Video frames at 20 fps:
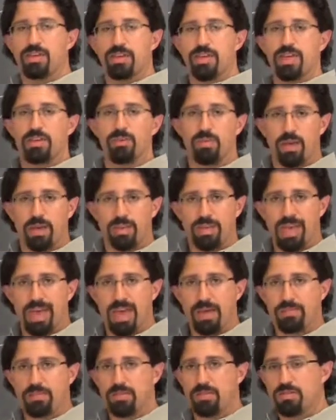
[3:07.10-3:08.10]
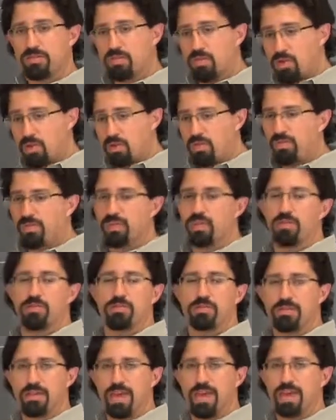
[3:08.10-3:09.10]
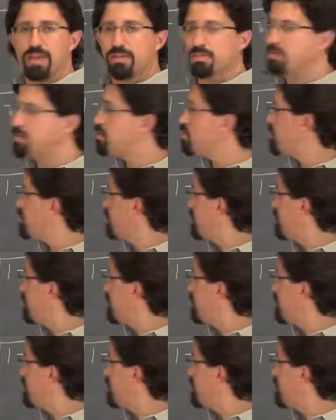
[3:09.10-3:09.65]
And what happens over those angles?